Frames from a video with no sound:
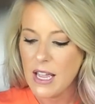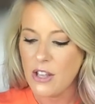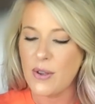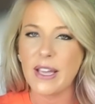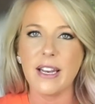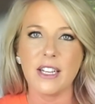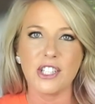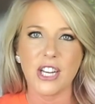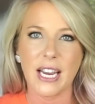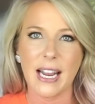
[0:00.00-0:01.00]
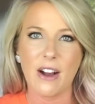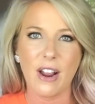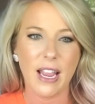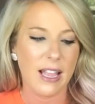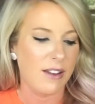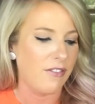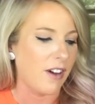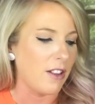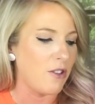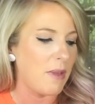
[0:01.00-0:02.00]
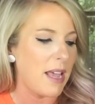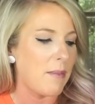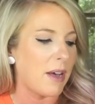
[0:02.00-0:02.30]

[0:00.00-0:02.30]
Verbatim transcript: You can check it out and follow me.